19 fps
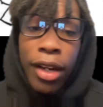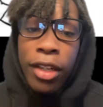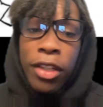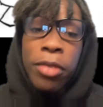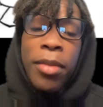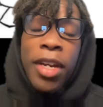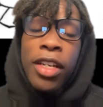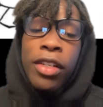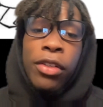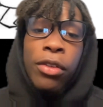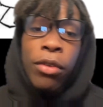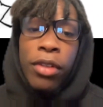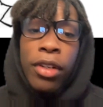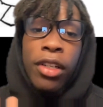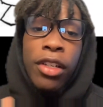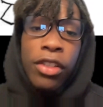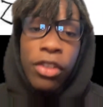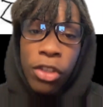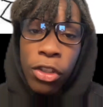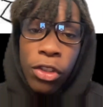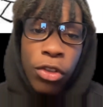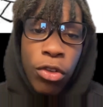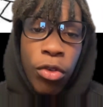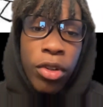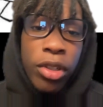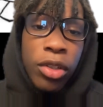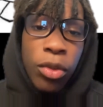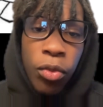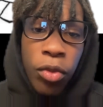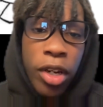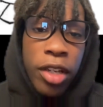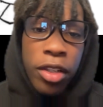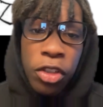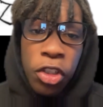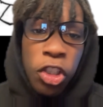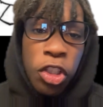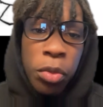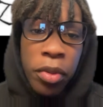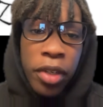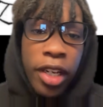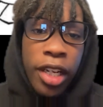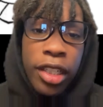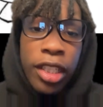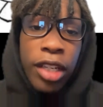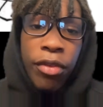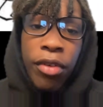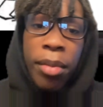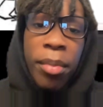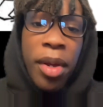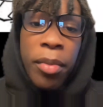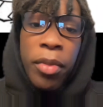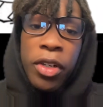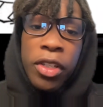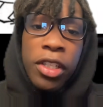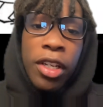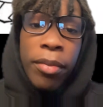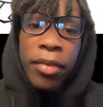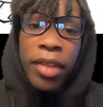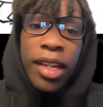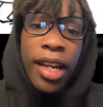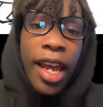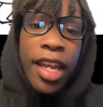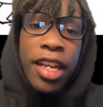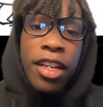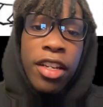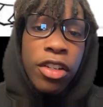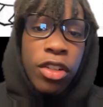this man Sukuna is just going to win just because he remembers something that he could